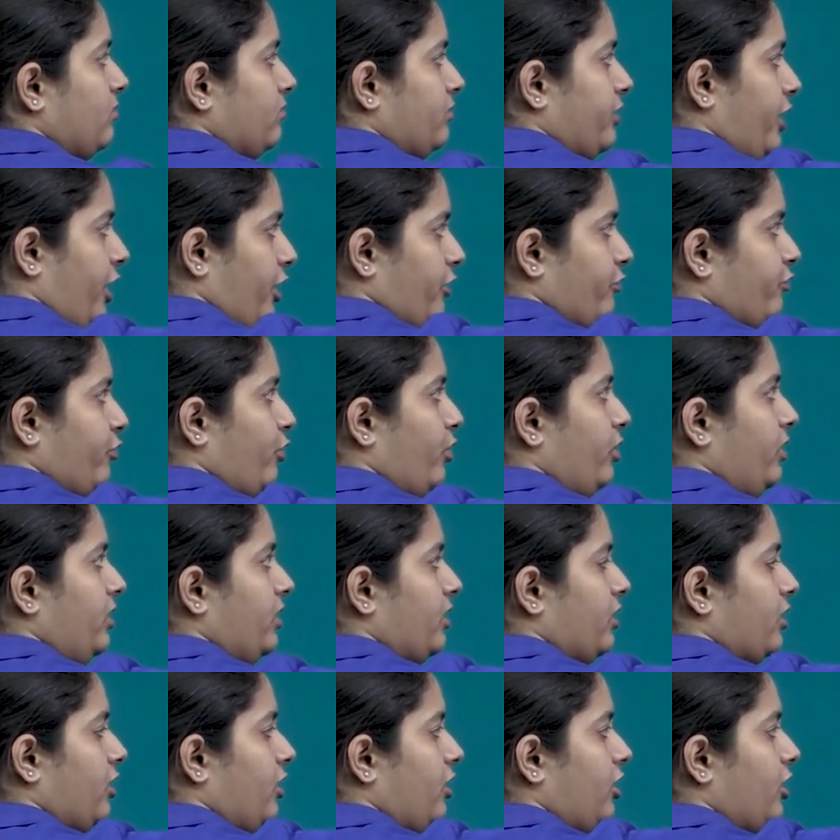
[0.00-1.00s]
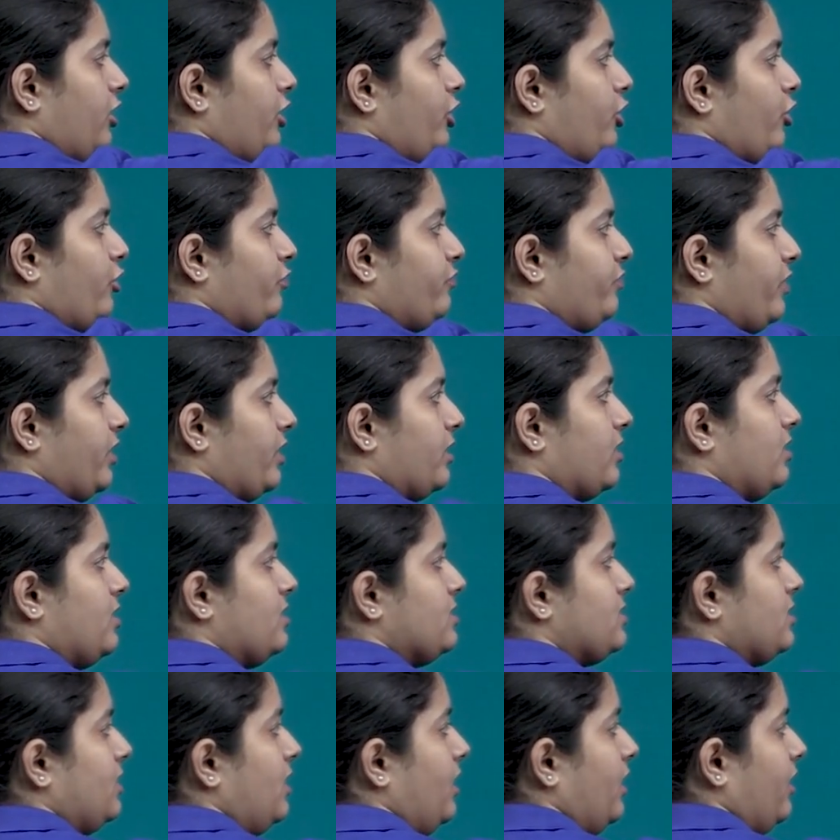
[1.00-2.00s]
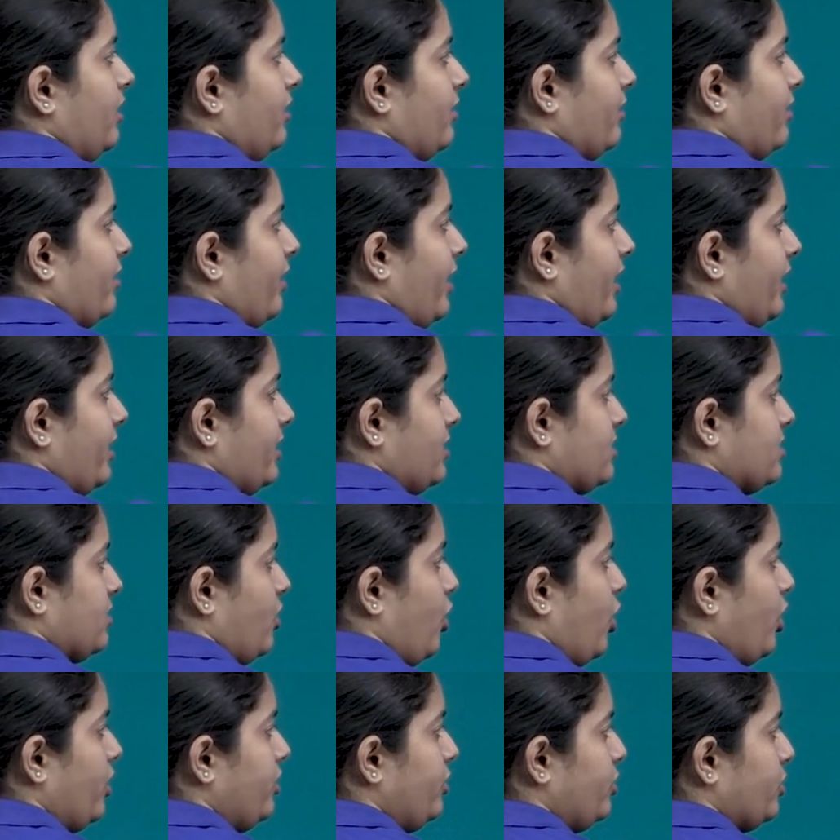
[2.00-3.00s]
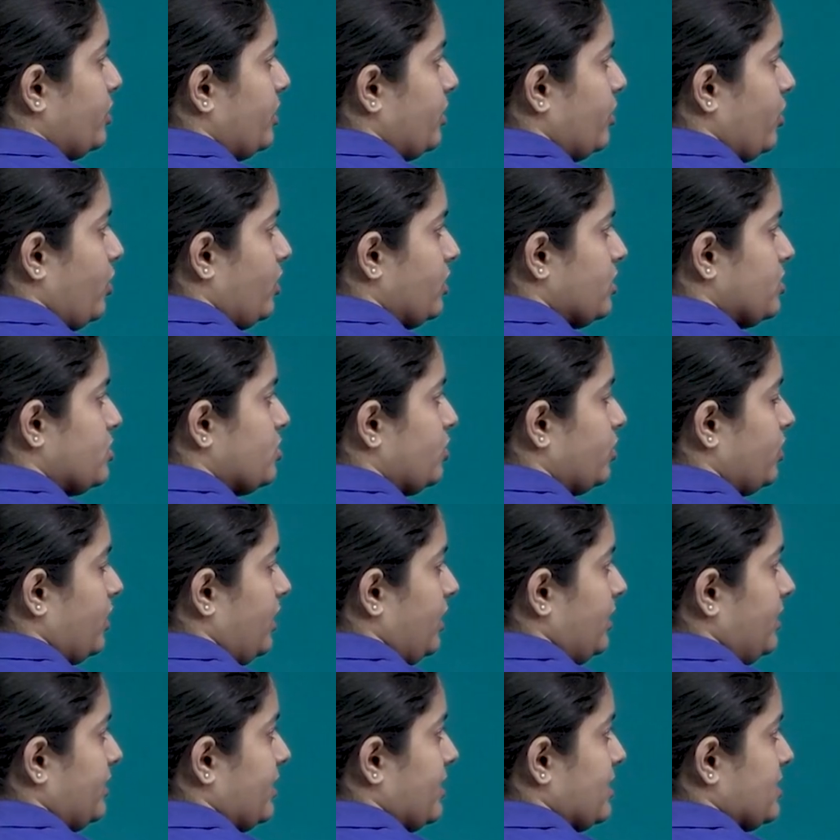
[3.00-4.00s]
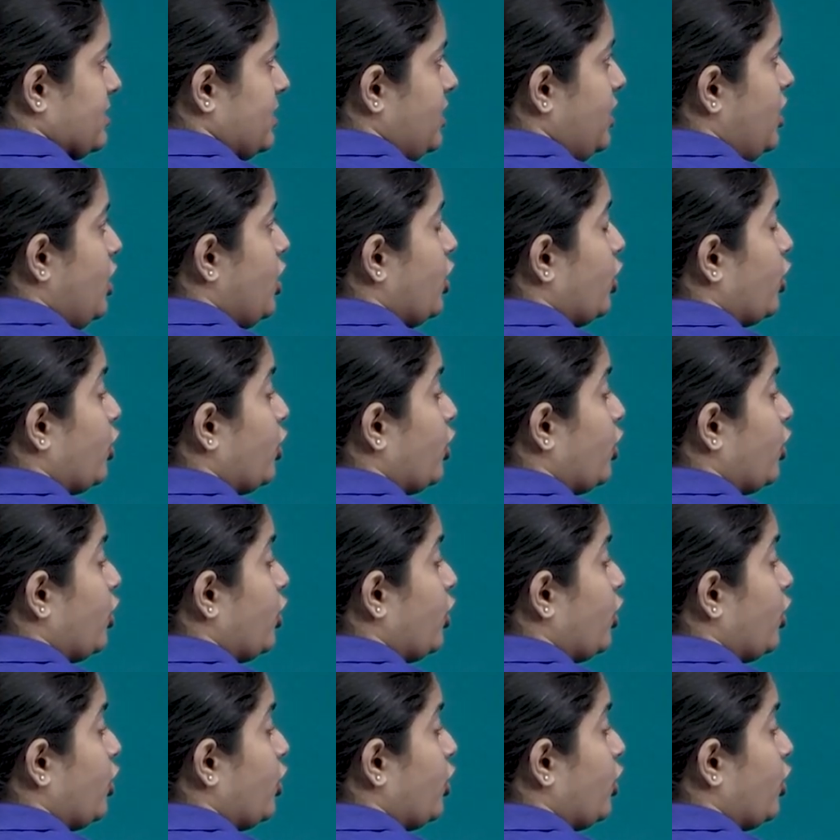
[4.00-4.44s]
Therefore, curl your fingers right or you can also call it as a